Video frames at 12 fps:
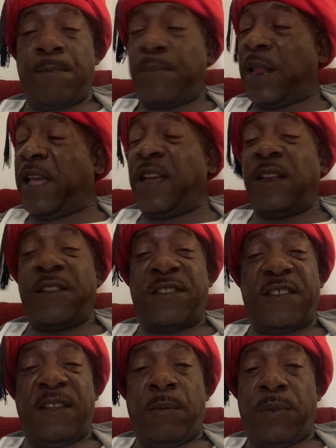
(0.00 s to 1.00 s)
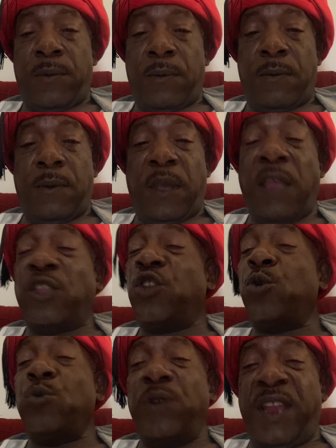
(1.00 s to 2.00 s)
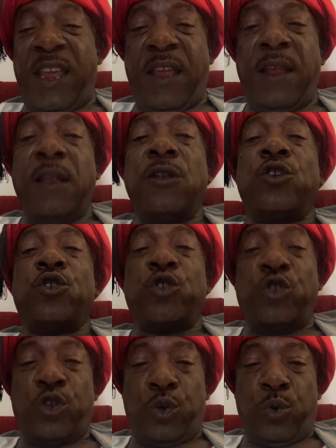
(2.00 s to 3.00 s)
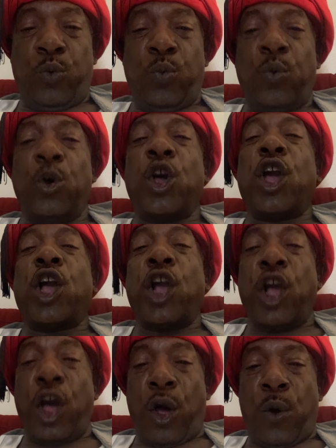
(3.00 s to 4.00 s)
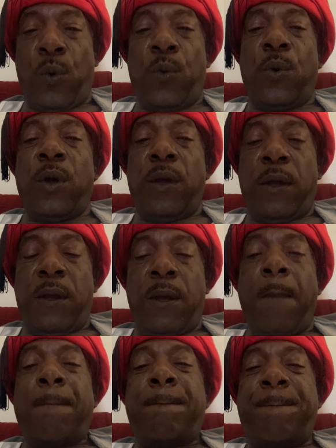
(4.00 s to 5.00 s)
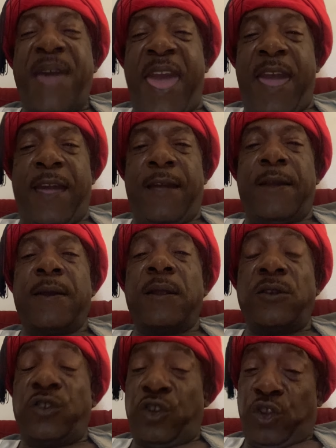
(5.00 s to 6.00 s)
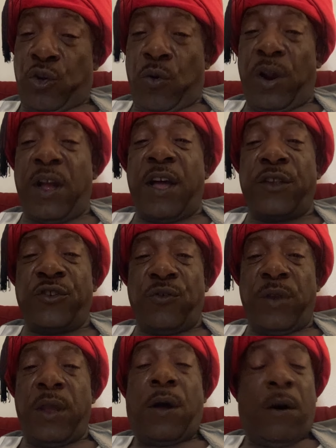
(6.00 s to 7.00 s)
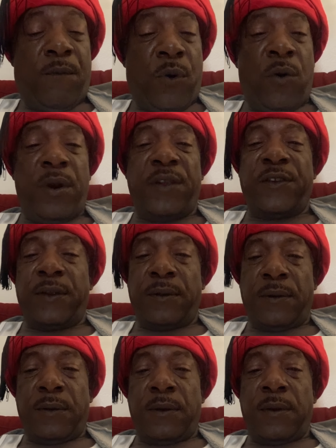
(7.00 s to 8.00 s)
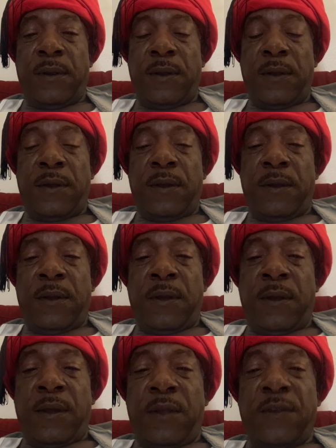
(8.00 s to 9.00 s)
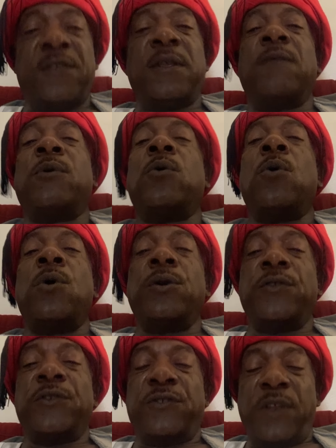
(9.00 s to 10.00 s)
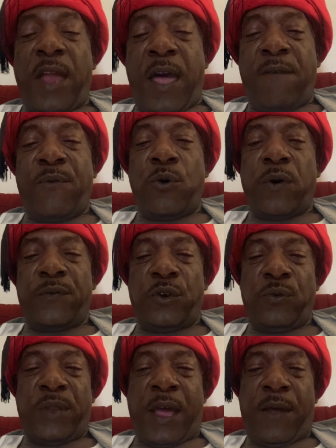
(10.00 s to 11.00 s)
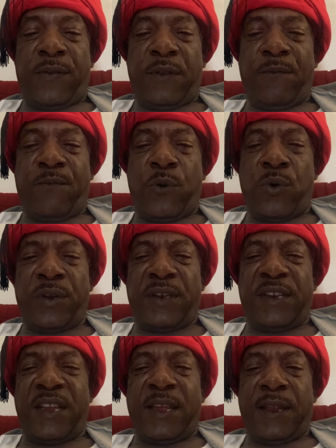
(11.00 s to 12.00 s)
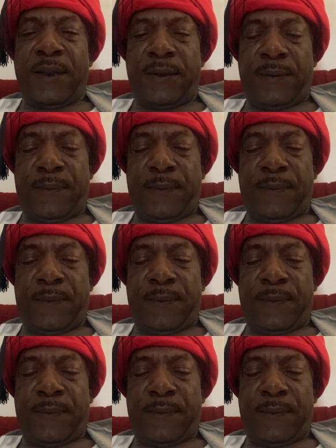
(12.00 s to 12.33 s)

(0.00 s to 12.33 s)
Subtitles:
Plain and simple. And you need to go back to your country of origin. Civil Orders, July 4th, 2014.